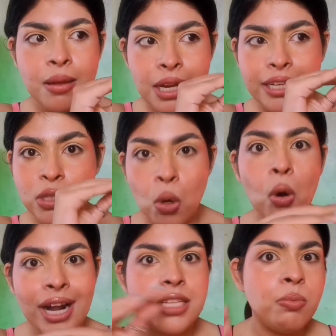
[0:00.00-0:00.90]
like
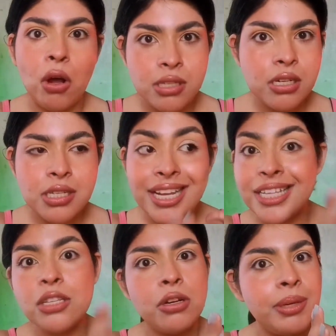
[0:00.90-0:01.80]
sold as bronzers, it
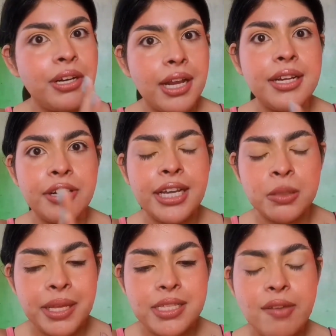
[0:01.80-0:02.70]
is going to be really
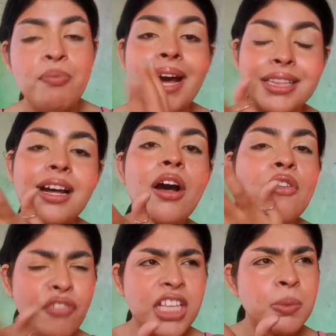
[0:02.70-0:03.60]
expensive, but the
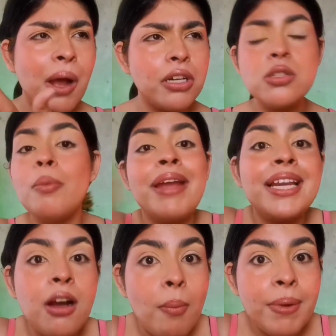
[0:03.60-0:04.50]
face powders or mainly
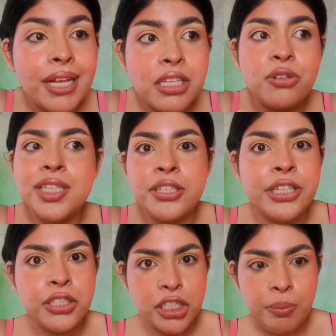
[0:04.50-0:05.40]
compacts are really
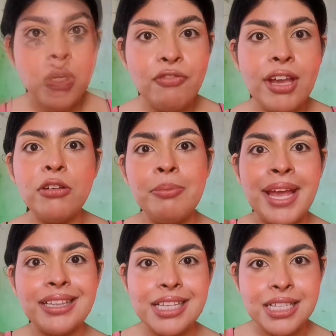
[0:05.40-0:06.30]
cheap. So if I could
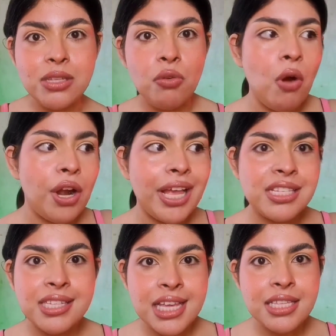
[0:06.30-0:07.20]
make this work as
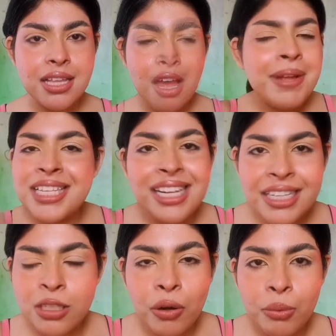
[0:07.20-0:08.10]
this, basically it
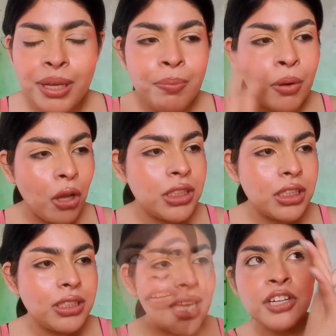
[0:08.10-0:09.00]
is going to be
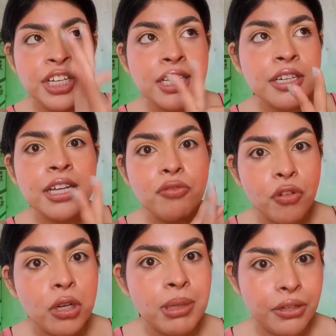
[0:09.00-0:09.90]
bronzers in a really
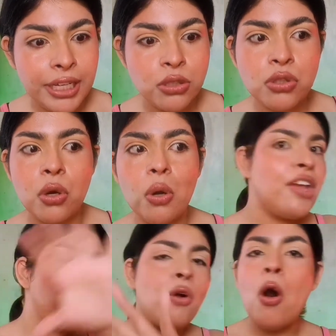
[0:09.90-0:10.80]
affordable range. So
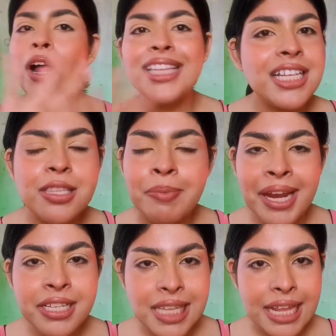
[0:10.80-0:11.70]
if all this
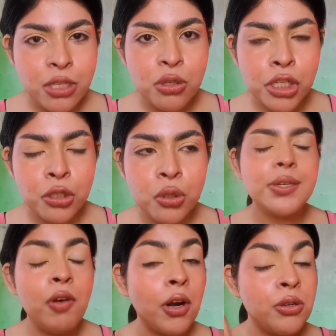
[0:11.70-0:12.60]
made sense to you,
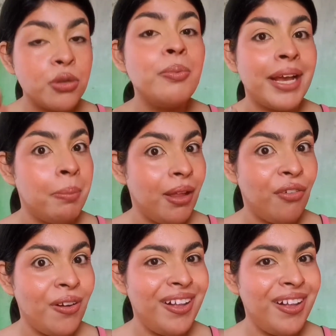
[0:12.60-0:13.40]
you are a true makeup lover.